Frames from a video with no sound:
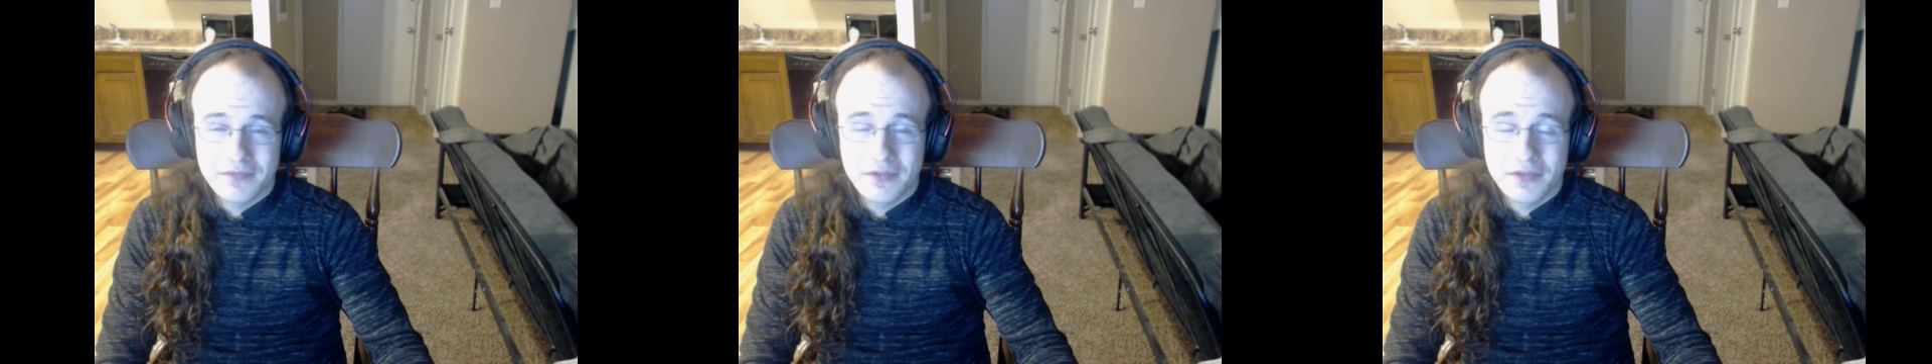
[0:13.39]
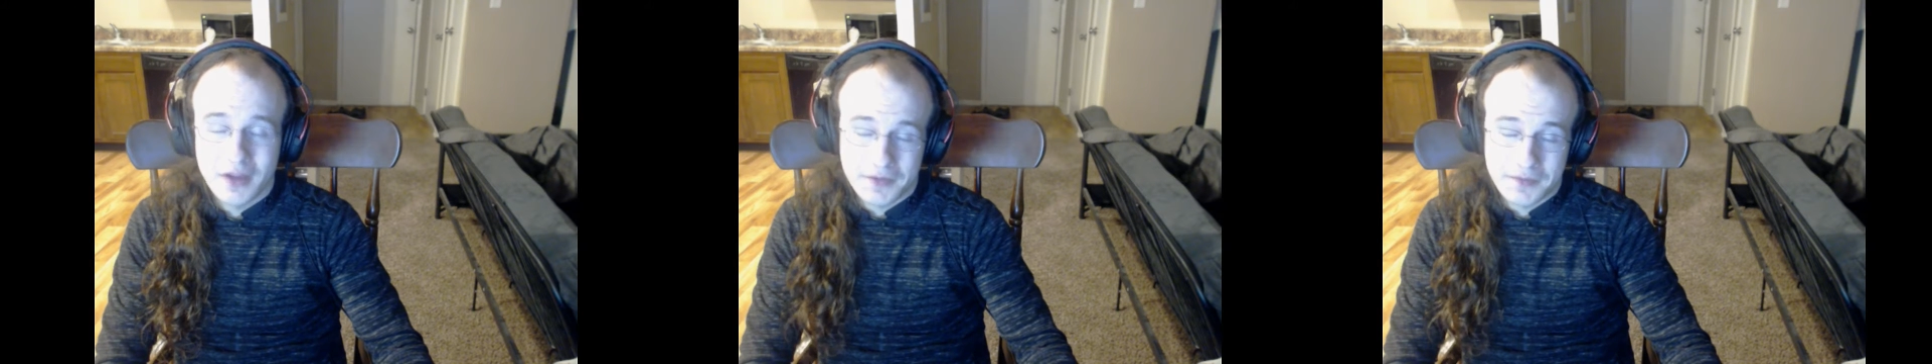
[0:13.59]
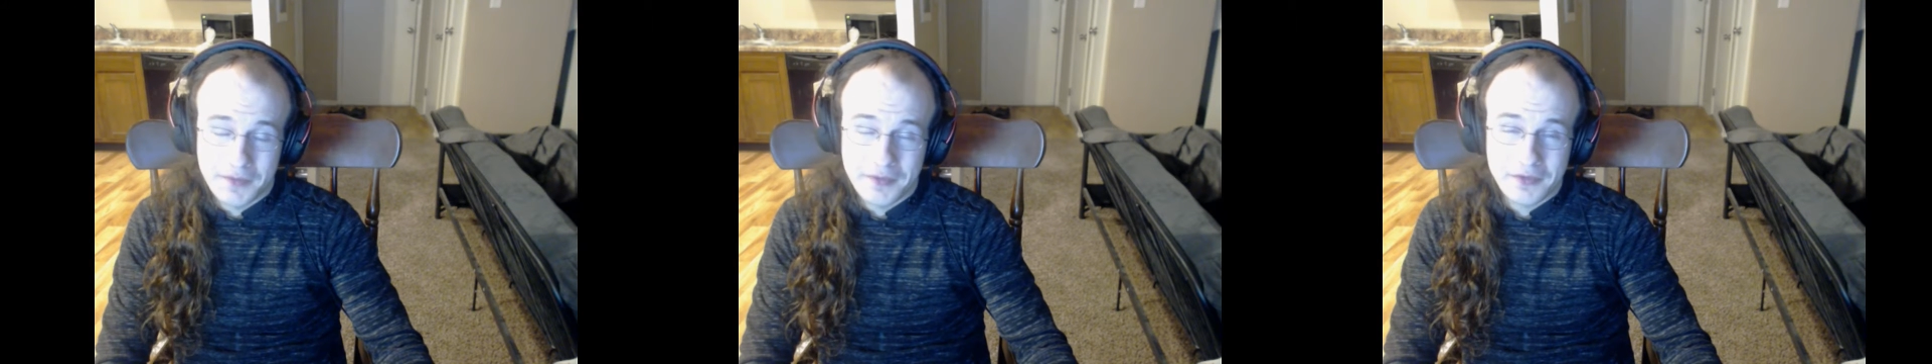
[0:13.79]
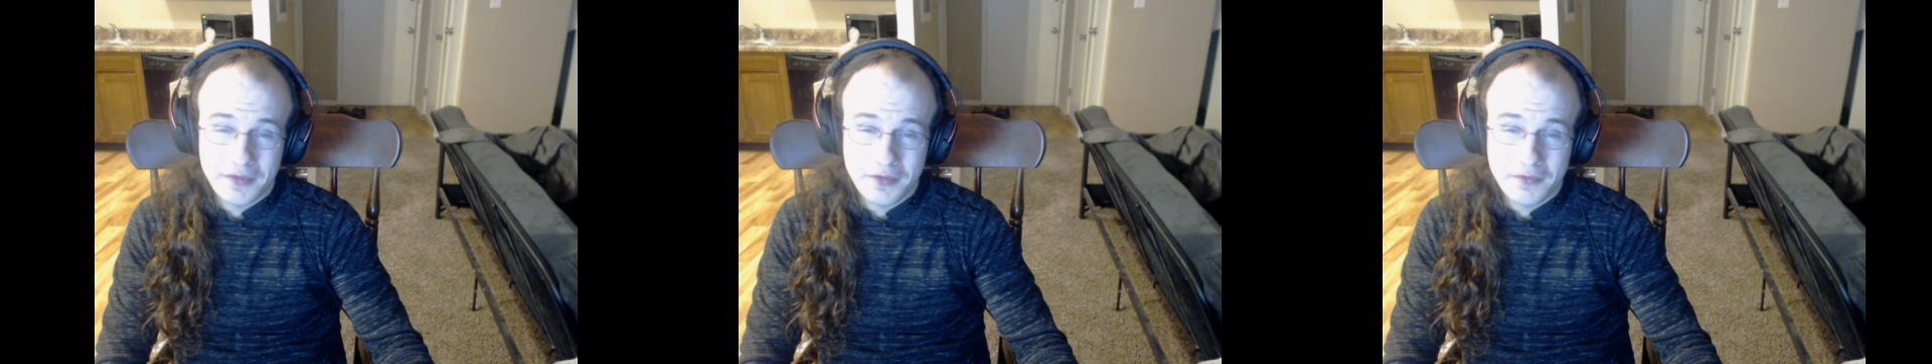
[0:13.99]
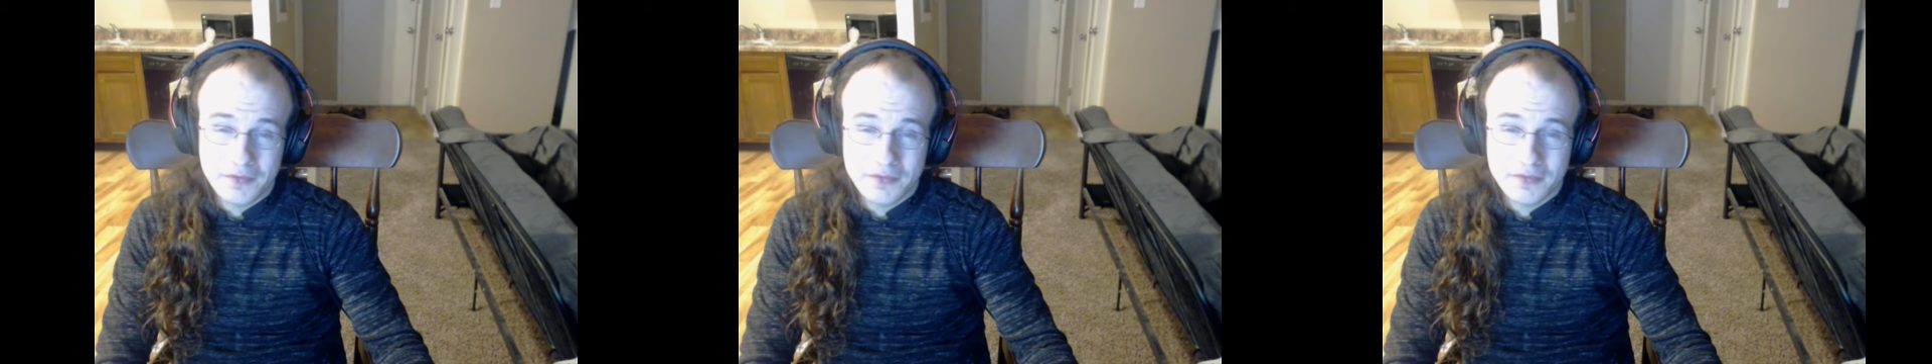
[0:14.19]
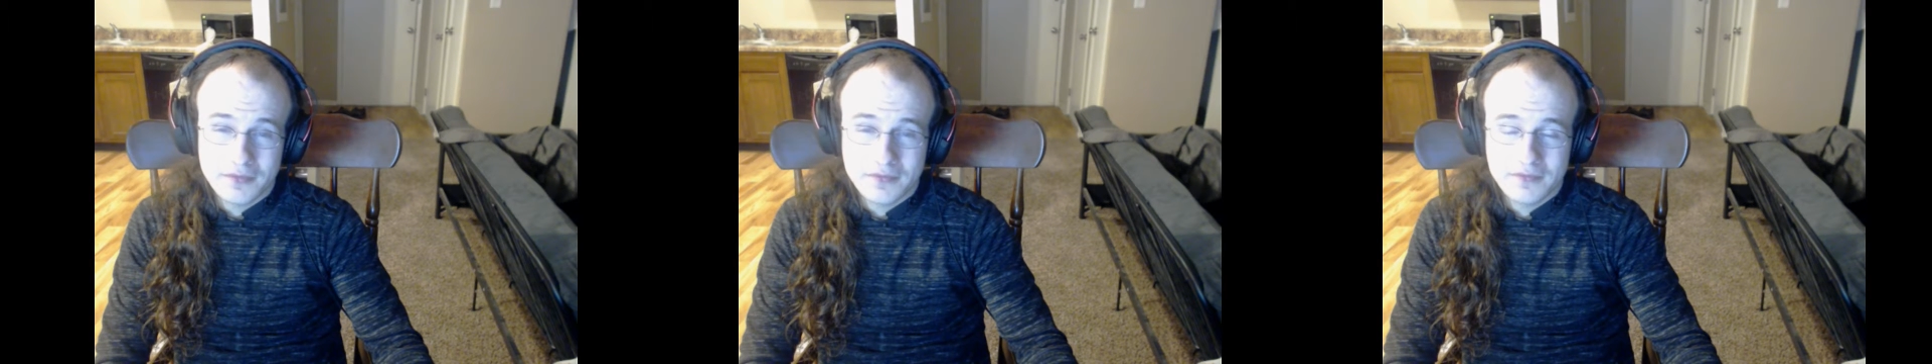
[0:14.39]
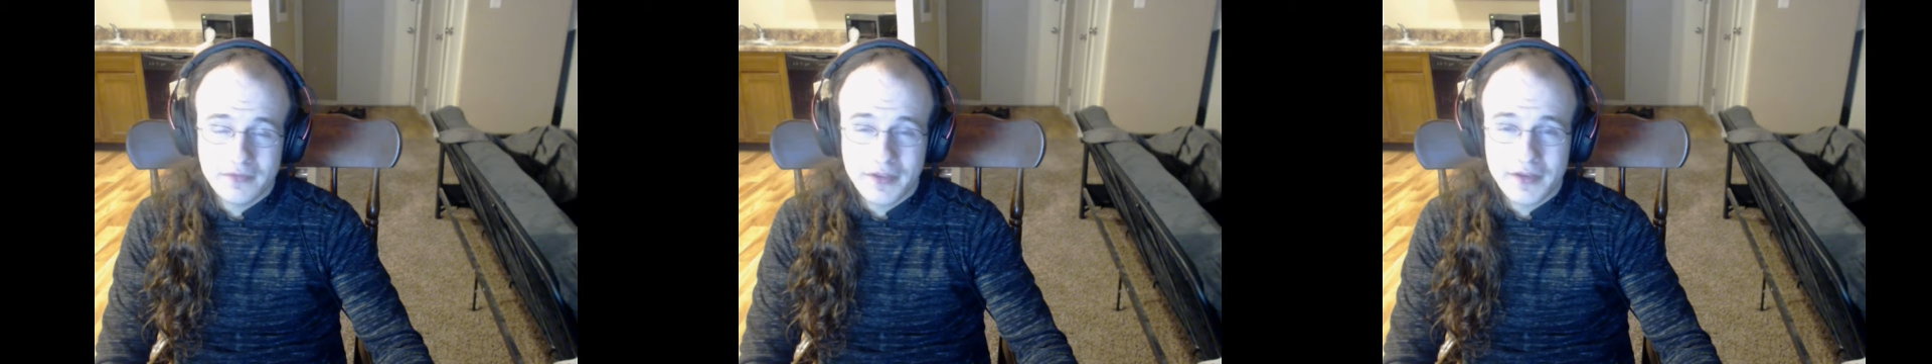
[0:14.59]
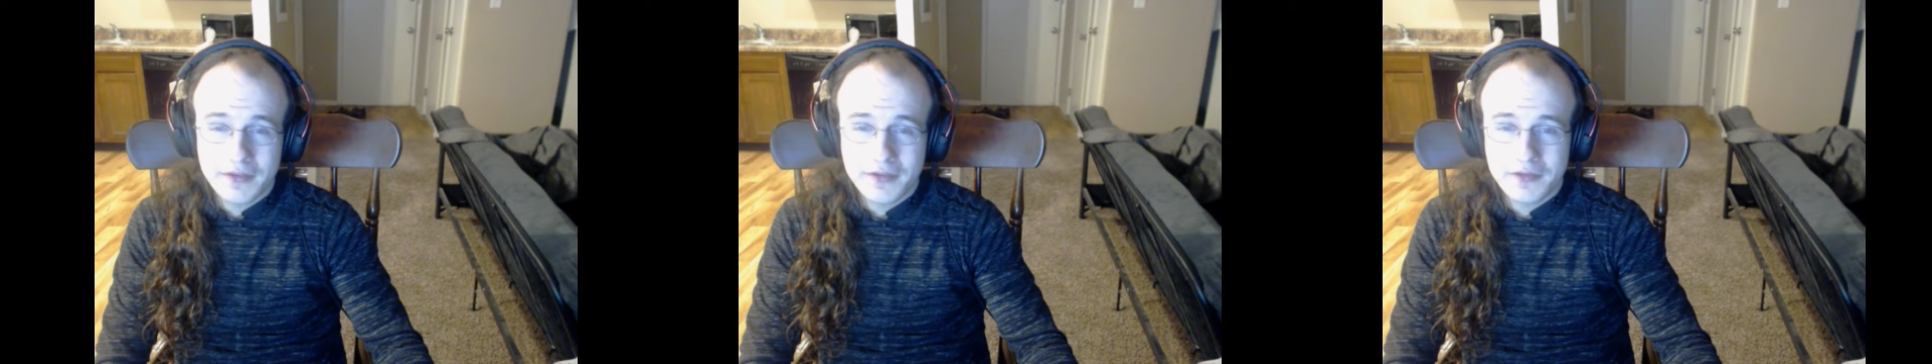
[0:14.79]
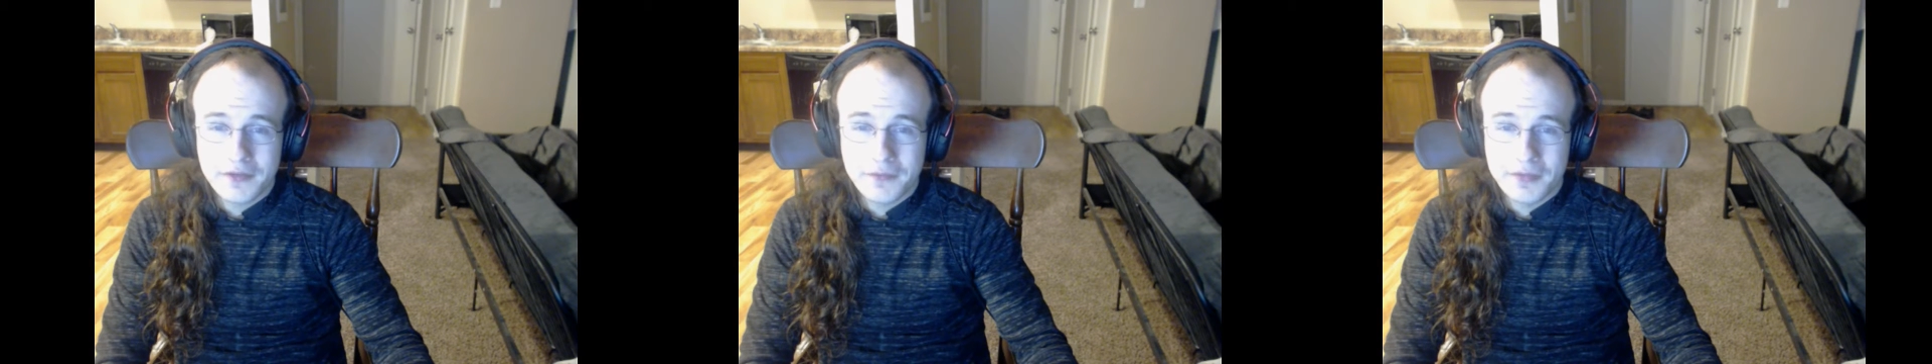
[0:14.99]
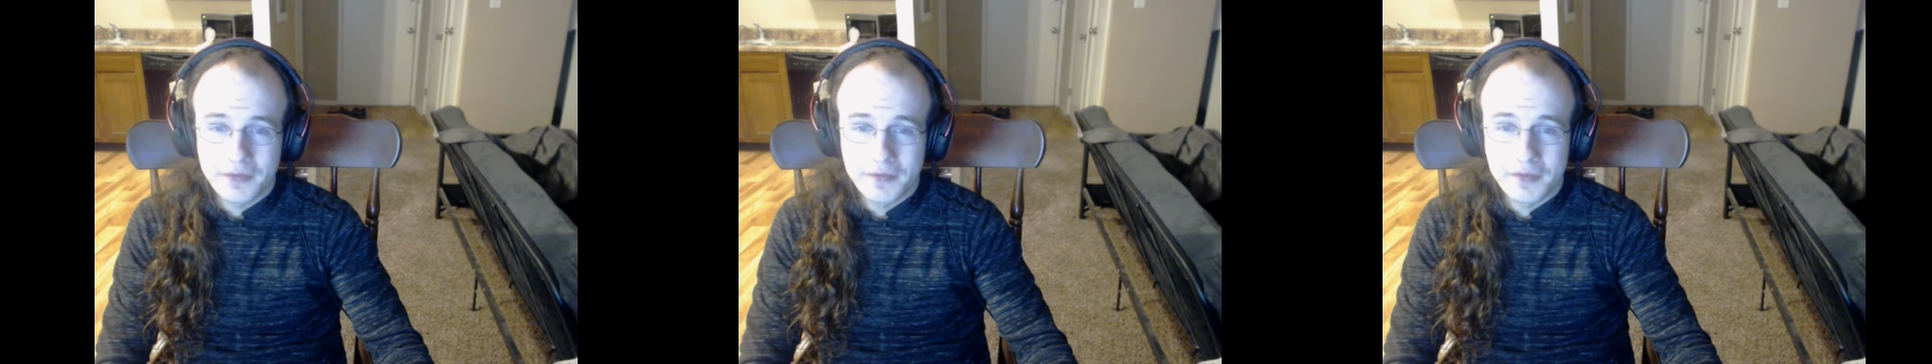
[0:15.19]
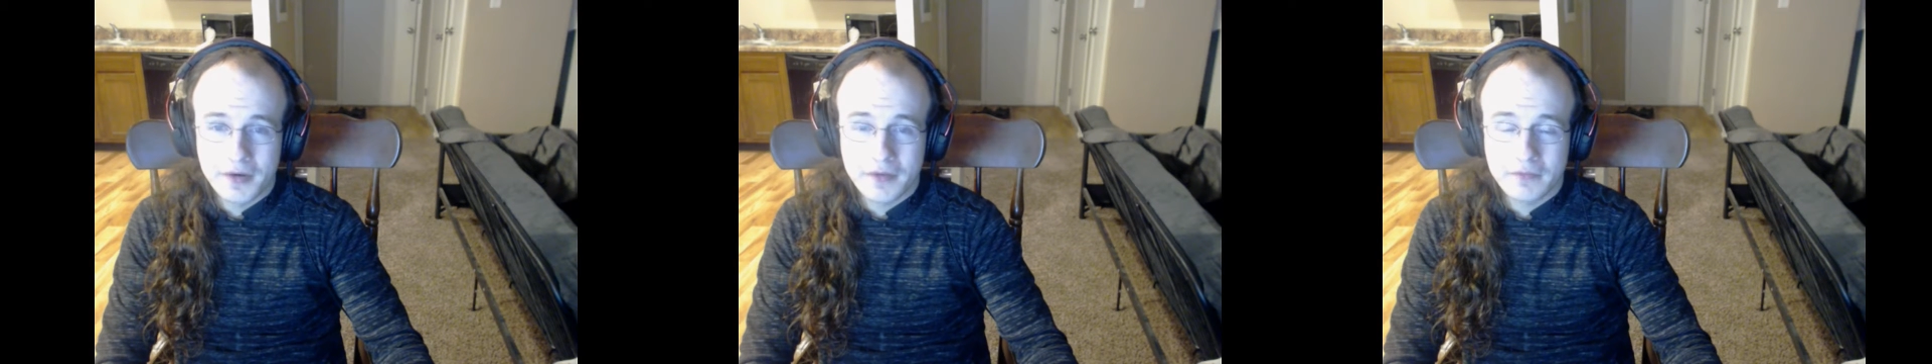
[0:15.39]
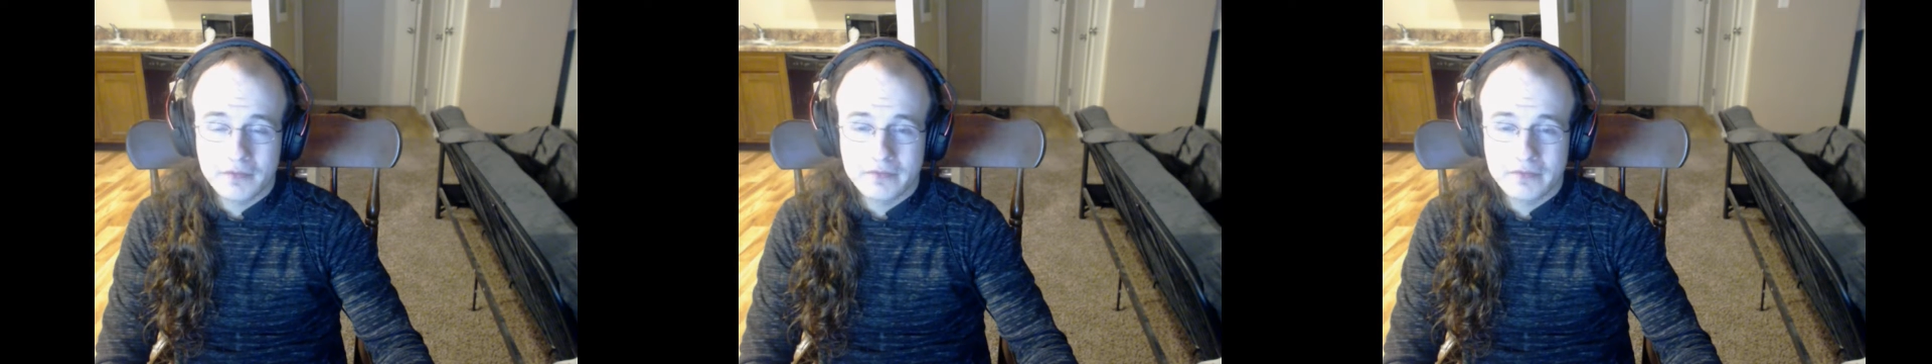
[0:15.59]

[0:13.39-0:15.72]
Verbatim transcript: talk about myself and let you guys know me a little bit.